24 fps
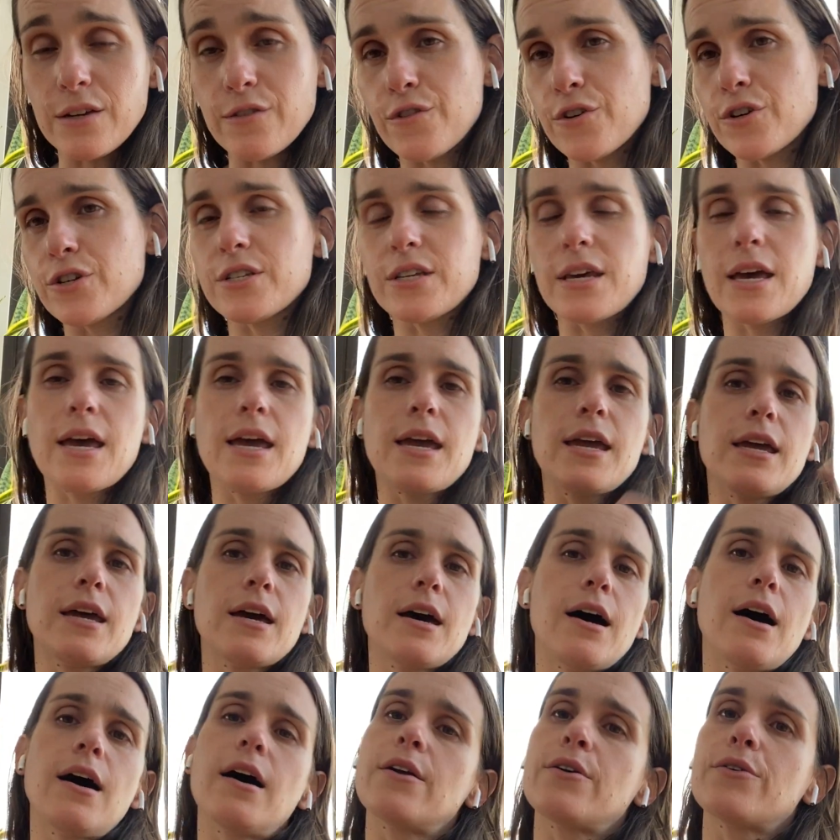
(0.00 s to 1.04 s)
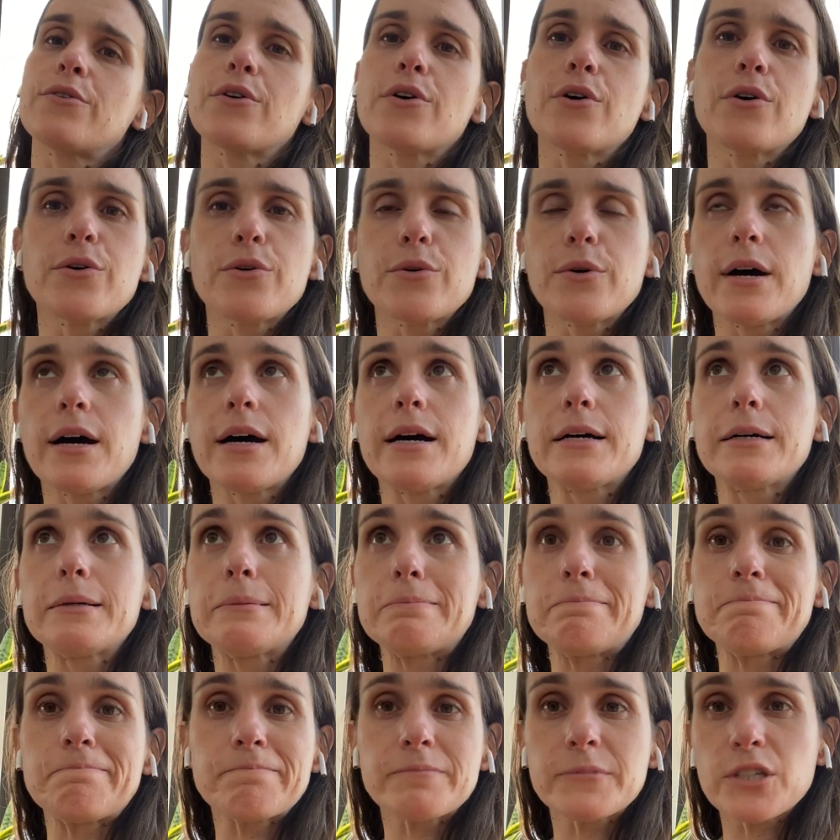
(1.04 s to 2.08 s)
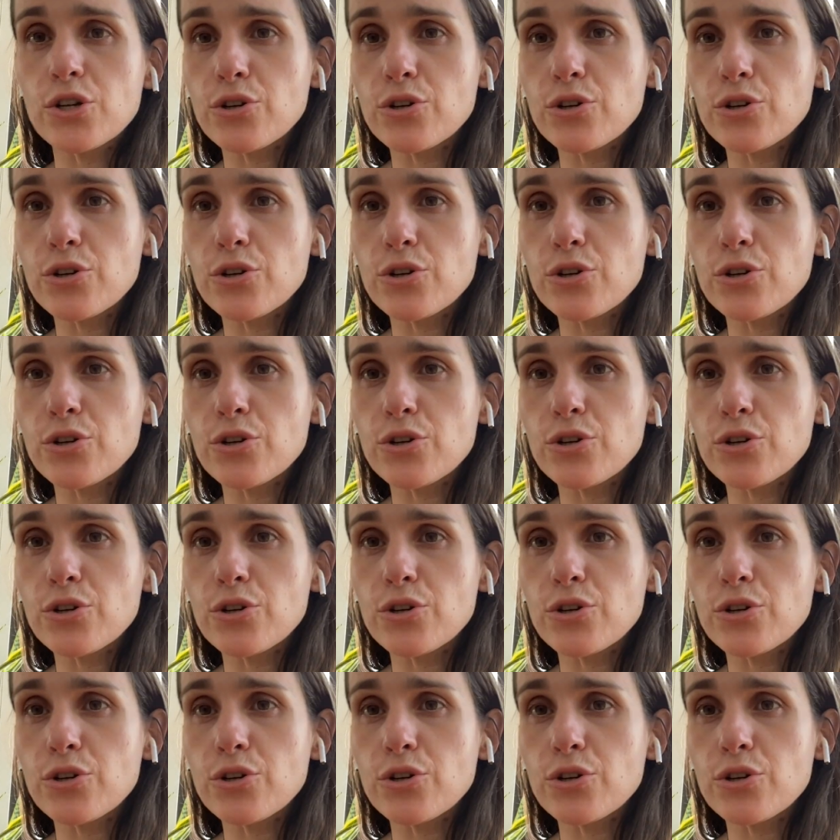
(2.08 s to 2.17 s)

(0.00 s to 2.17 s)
for, say, I don't know,